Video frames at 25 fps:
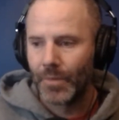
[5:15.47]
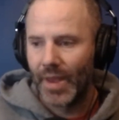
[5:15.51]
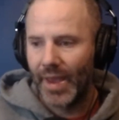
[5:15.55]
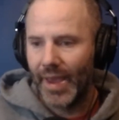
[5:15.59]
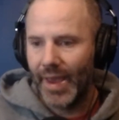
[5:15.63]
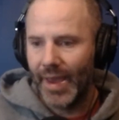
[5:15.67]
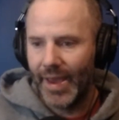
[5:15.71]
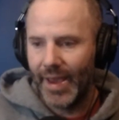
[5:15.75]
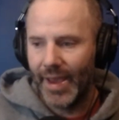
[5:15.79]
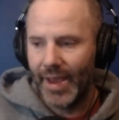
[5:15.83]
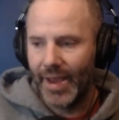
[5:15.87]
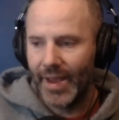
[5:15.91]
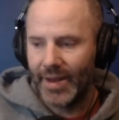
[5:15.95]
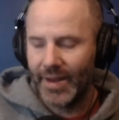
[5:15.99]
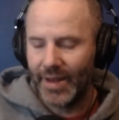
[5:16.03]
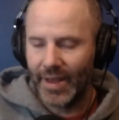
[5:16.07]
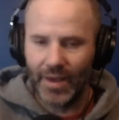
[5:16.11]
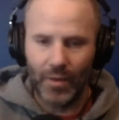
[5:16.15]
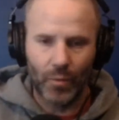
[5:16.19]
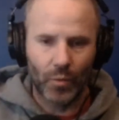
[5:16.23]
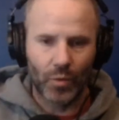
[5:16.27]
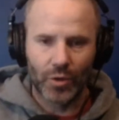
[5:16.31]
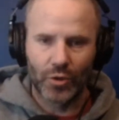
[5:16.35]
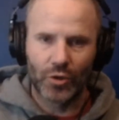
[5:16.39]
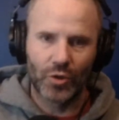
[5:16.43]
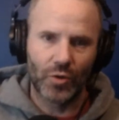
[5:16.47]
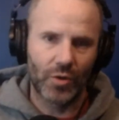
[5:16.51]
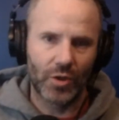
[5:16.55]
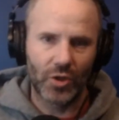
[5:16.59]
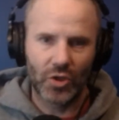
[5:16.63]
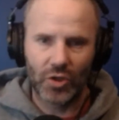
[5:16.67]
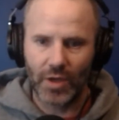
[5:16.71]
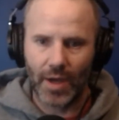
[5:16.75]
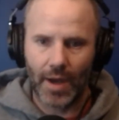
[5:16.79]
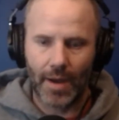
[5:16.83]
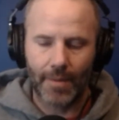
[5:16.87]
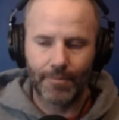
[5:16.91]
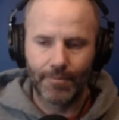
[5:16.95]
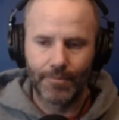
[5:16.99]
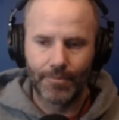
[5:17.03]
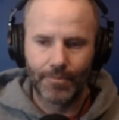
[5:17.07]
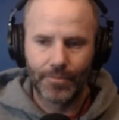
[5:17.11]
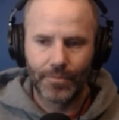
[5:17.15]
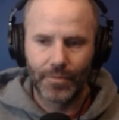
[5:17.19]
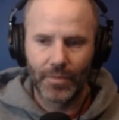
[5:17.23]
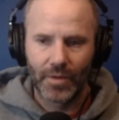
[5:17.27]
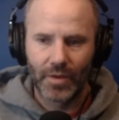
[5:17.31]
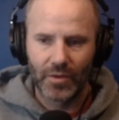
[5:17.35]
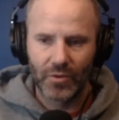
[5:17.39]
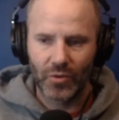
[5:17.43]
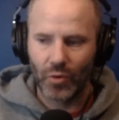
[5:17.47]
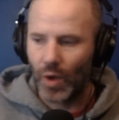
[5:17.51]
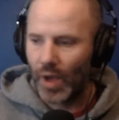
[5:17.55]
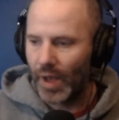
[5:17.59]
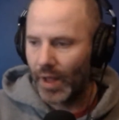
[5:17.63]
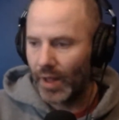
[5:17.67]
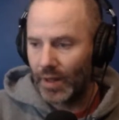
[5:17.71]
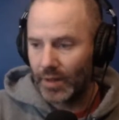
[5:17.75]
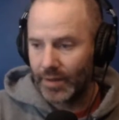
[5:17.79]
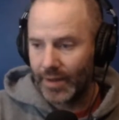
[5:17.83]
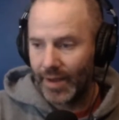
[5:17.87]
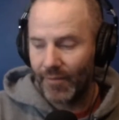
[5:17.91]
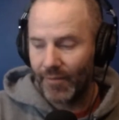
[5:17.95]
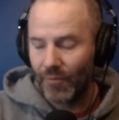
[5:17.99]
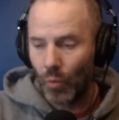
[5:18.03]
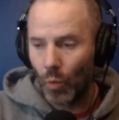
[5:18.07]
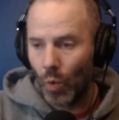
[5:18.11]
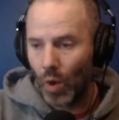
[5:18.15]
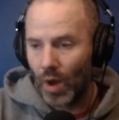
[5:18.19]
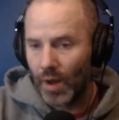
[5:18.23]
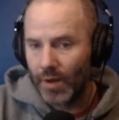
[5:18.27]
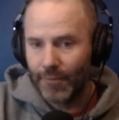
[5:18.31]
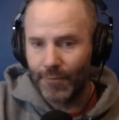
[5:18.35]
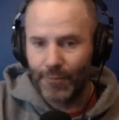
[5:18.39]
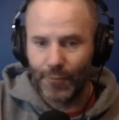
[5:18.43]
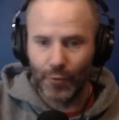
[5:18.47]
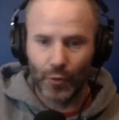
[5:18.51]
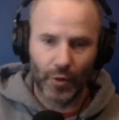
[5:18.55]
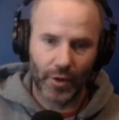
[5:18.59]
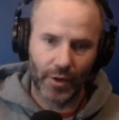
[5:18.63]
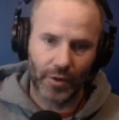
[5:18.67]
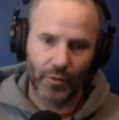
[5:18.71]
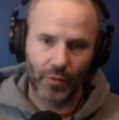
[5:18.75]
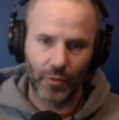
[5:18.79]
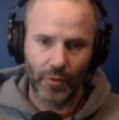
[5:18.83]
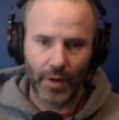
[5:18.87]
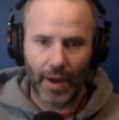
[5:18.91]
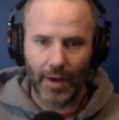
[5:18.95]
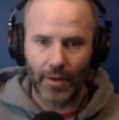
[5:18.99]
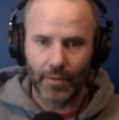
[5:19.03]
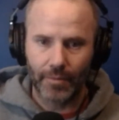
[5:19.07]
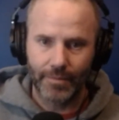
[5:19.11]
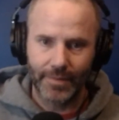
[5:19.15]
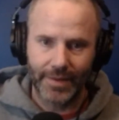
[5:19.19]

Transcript: and it will do the job. So I'll have one flooring throughout.